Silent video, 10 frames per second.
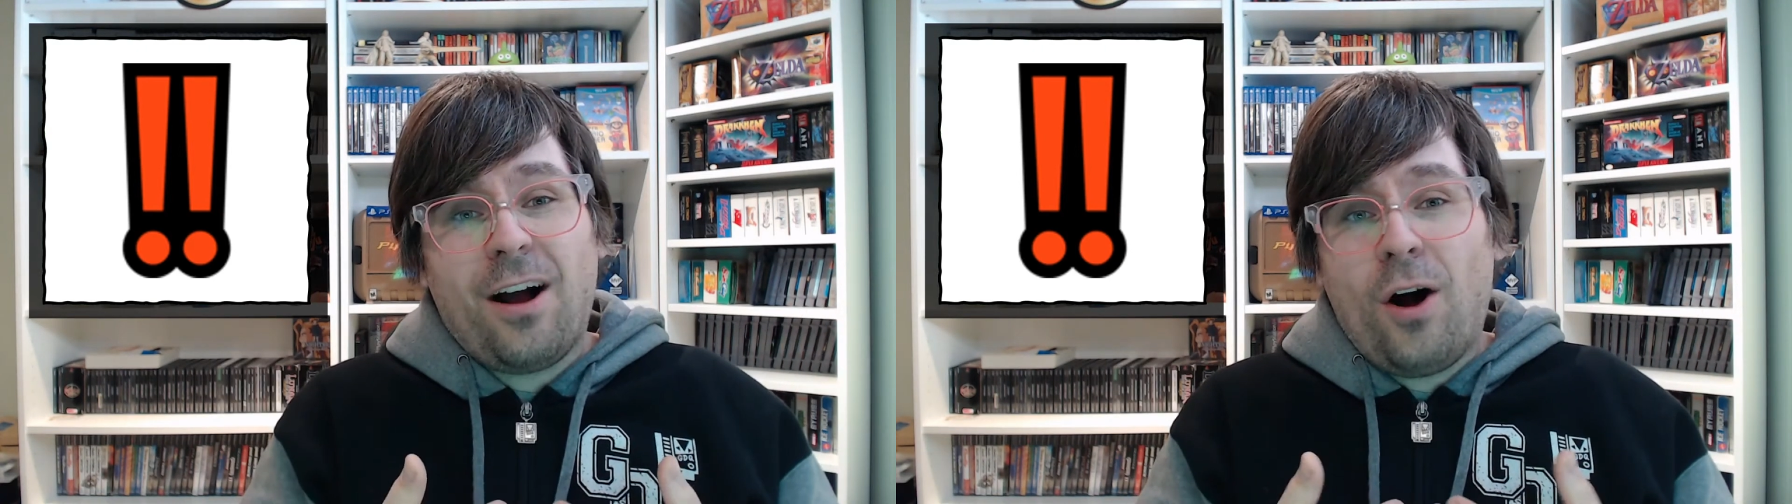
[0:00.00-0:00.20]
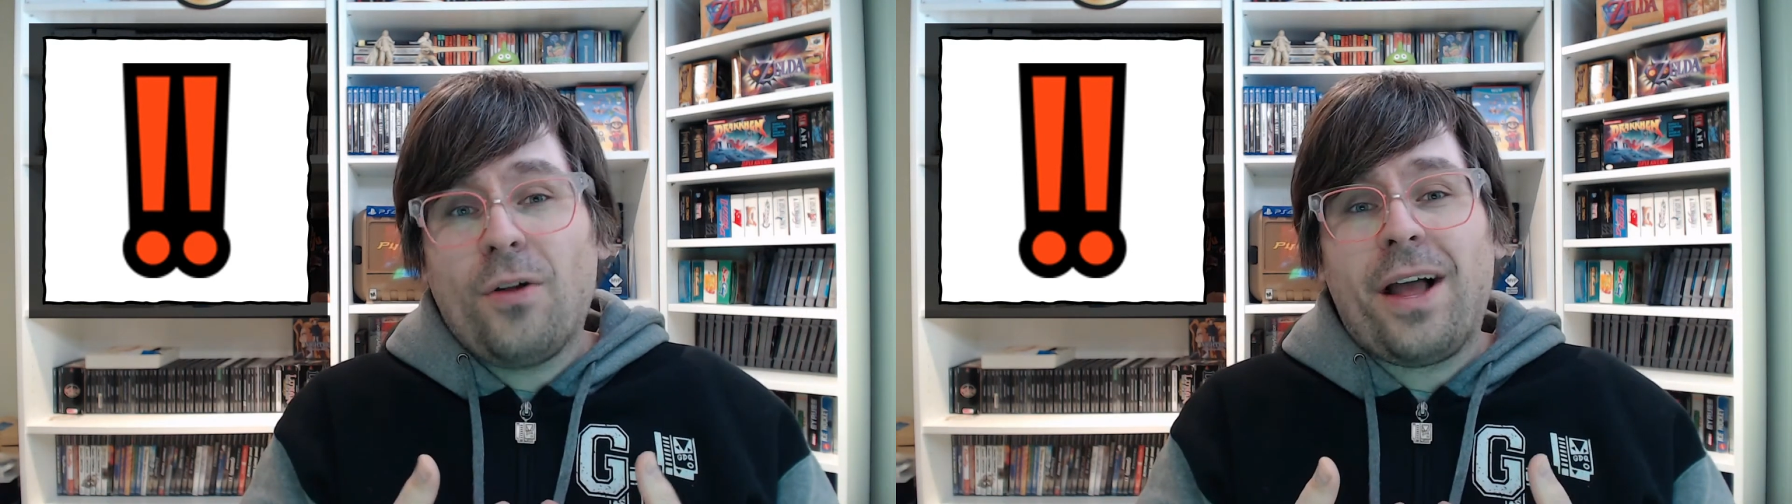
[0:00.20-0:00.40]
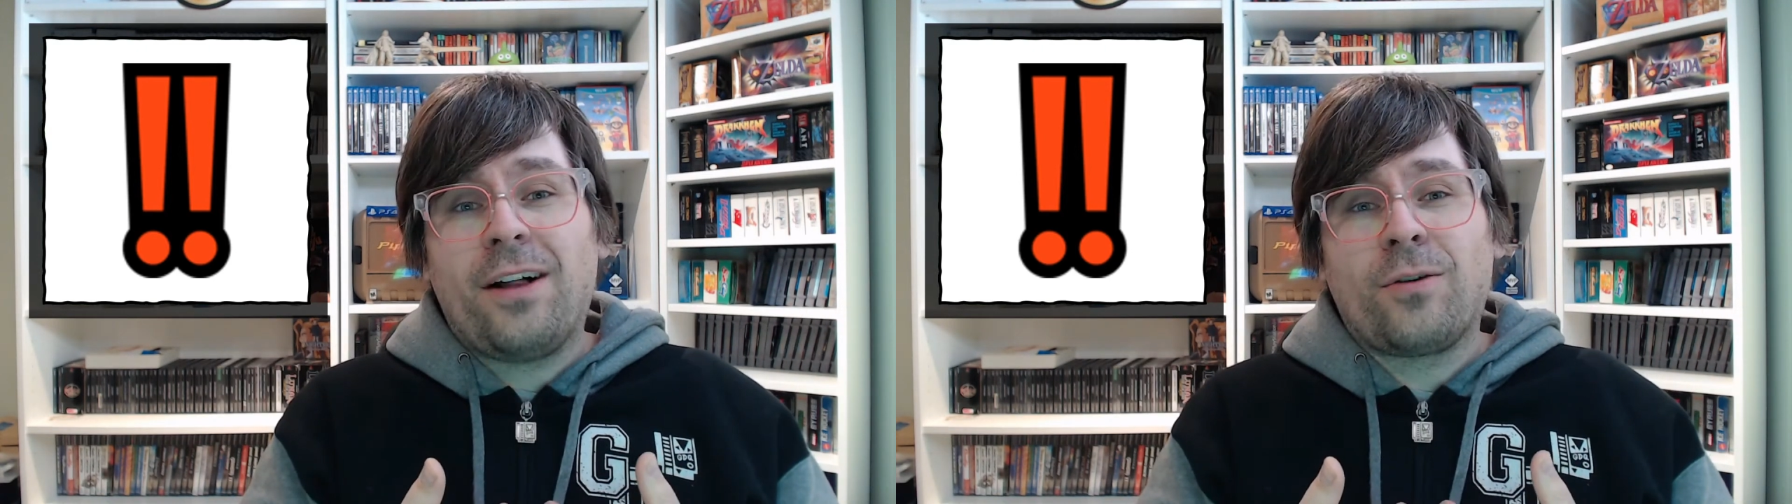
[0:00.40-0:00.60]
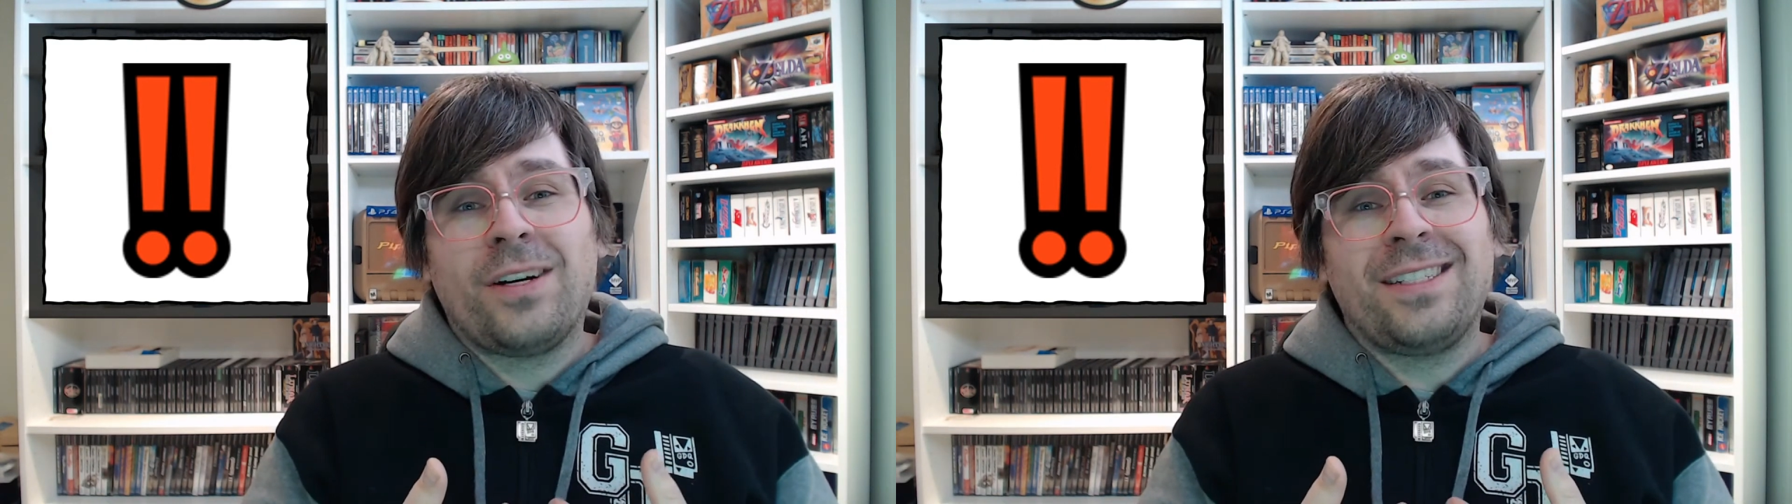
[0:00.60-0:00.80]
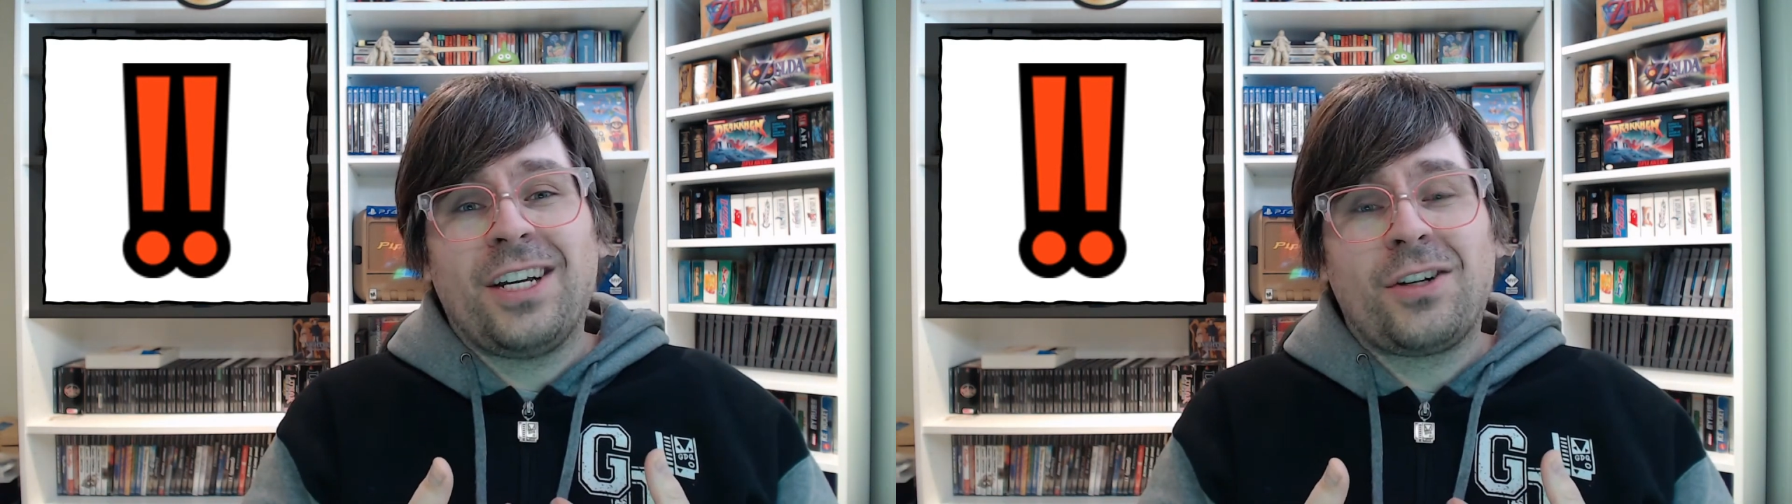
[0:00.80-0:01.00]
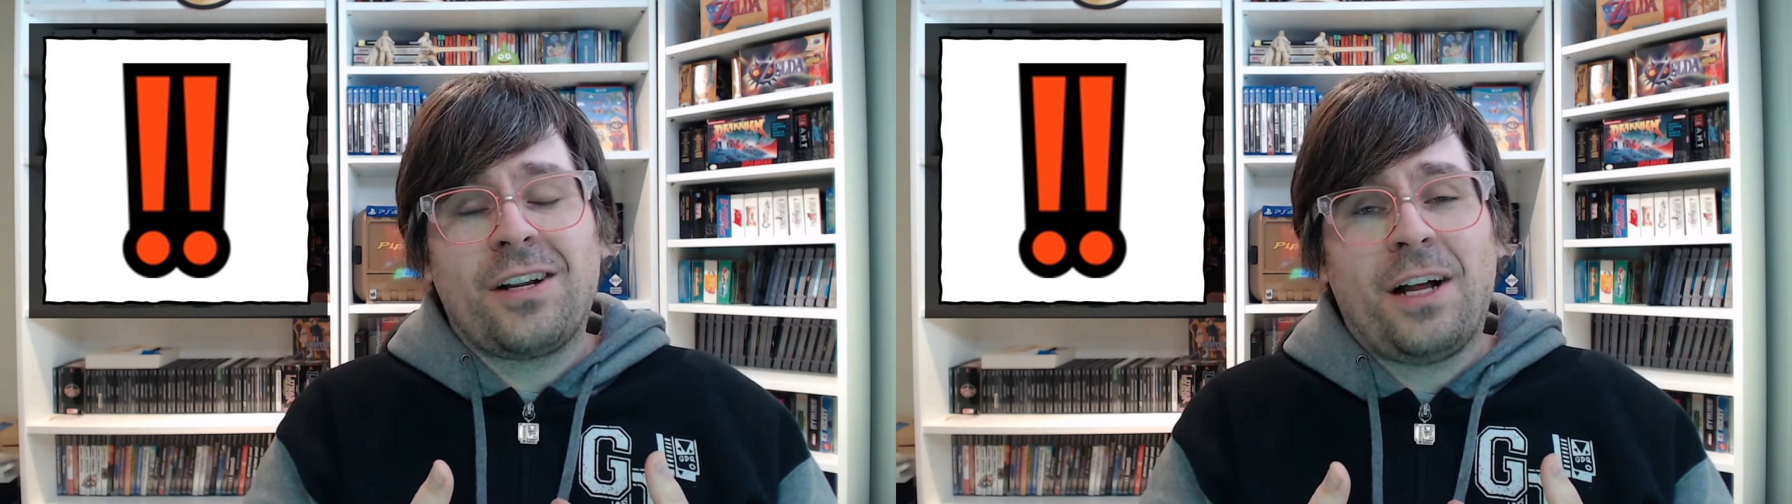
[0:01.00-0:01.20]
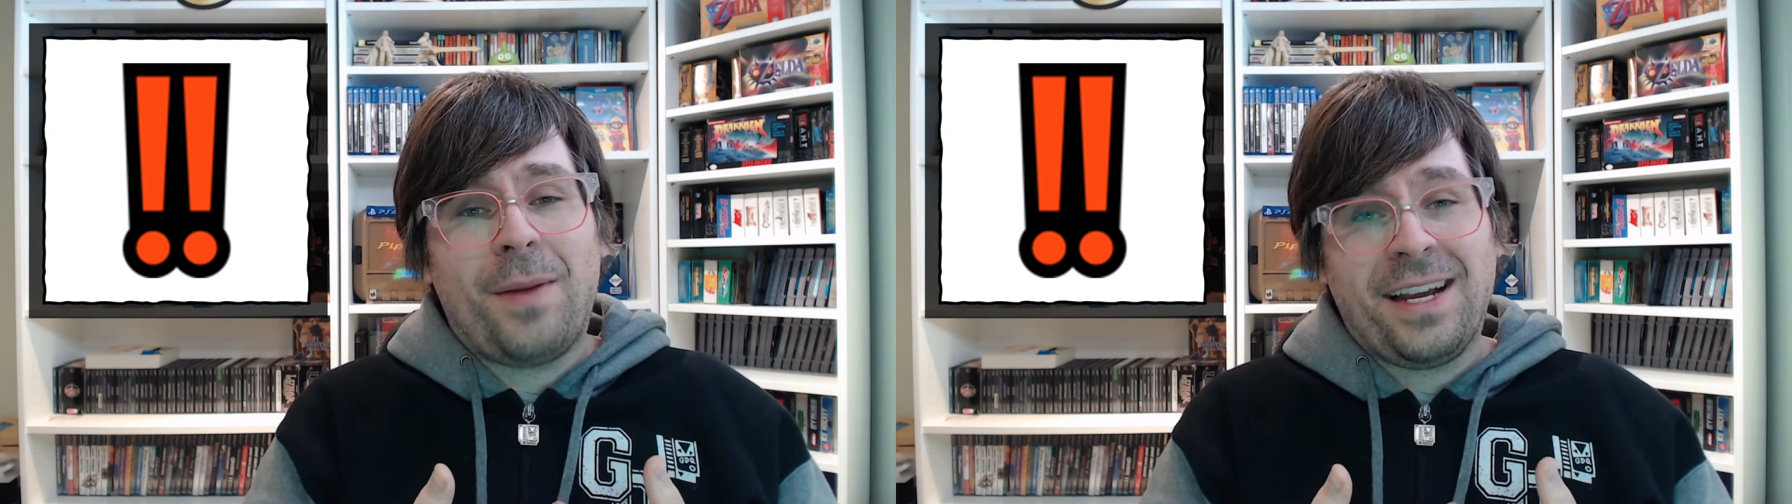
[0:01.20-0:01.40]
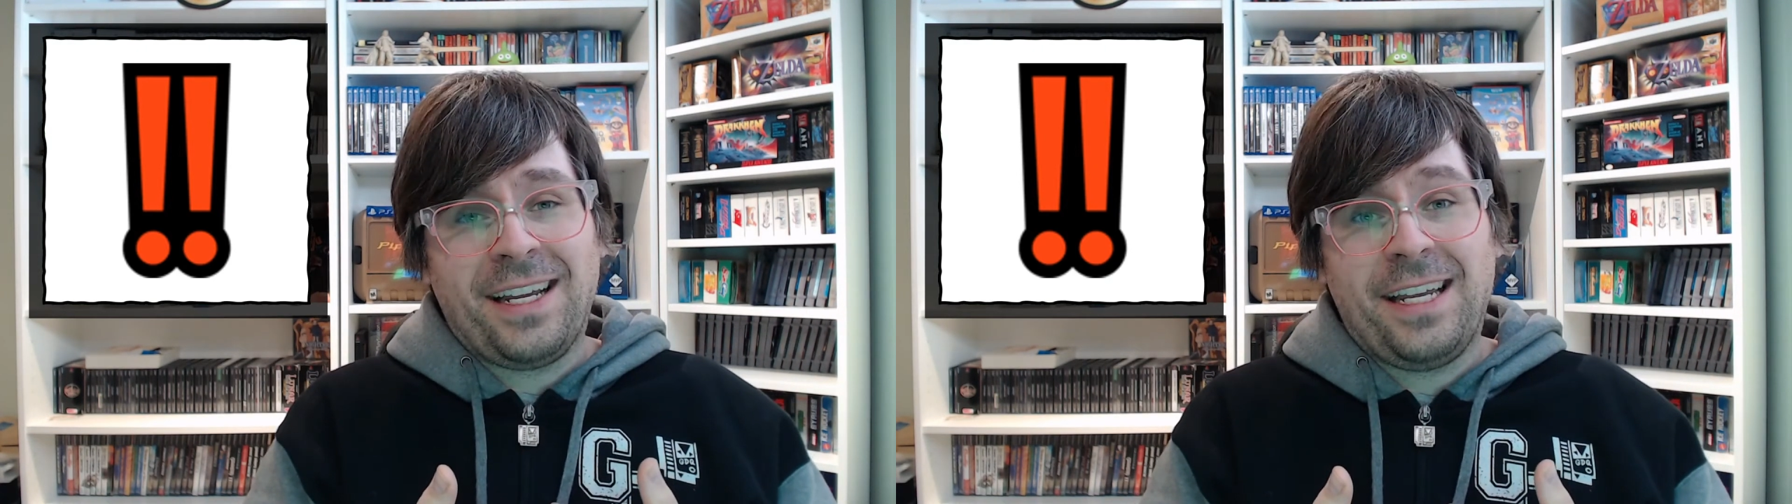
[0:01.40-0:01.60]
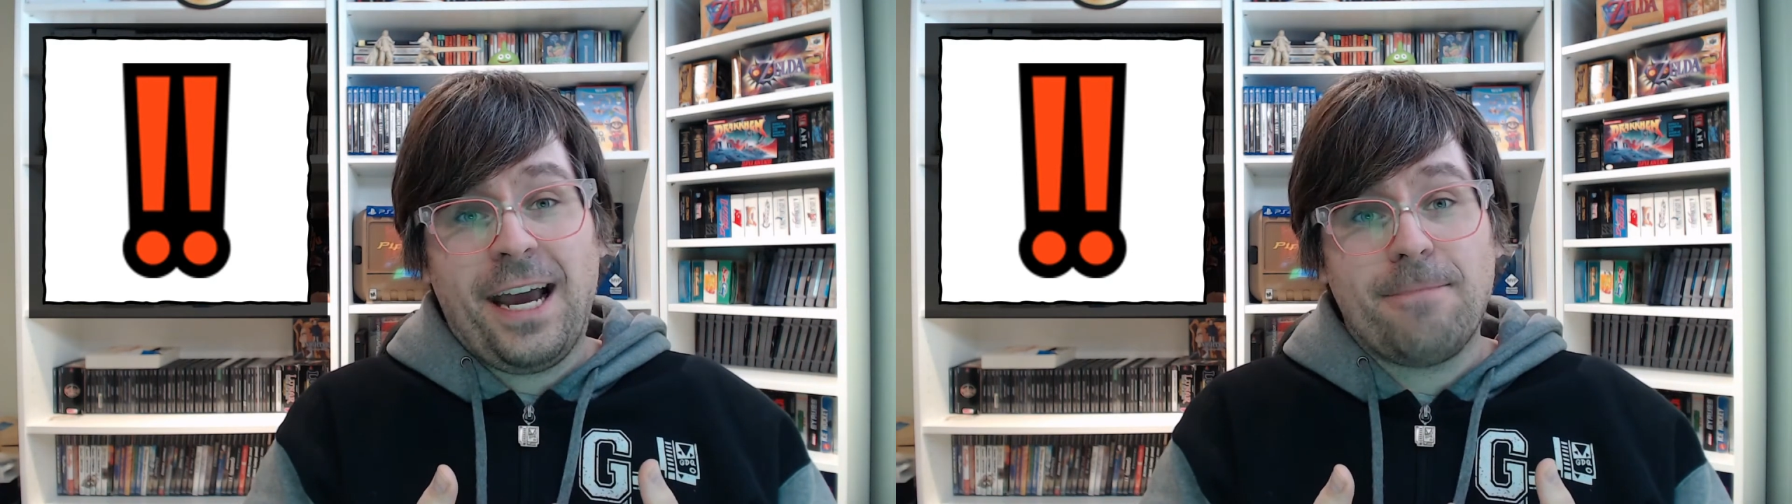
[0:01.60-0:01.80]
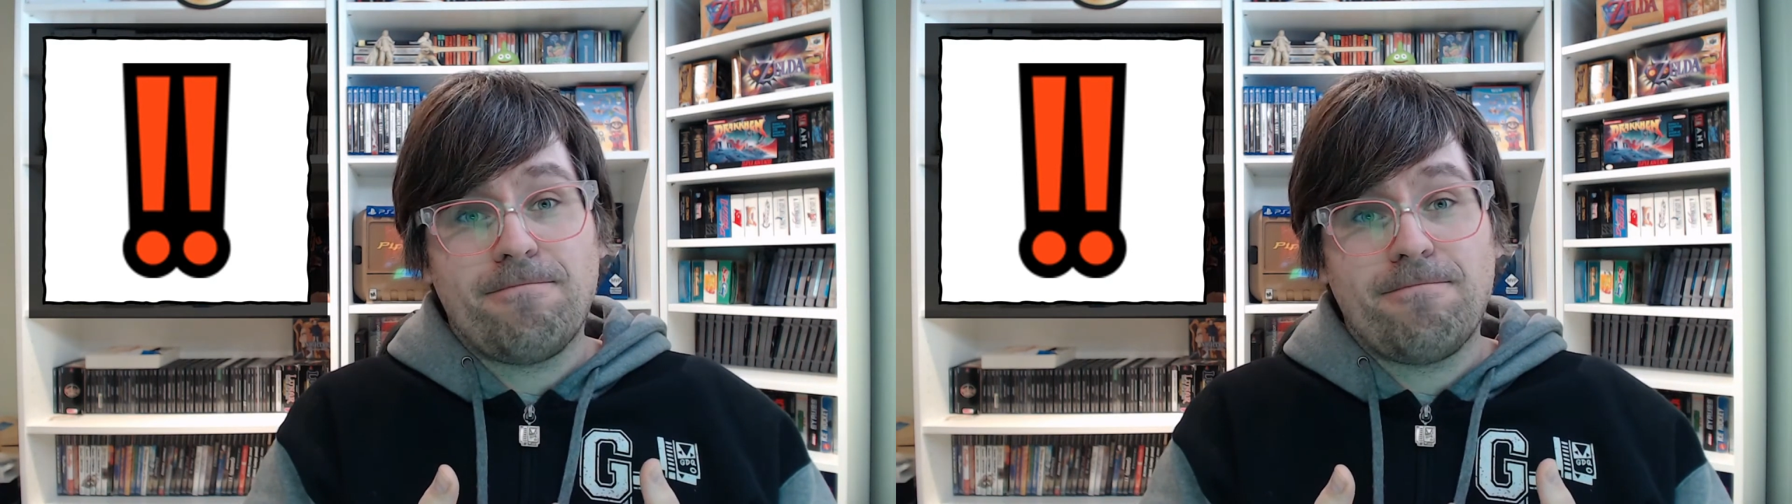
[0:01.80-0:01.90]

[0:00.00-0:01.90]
all the organizational help I can get.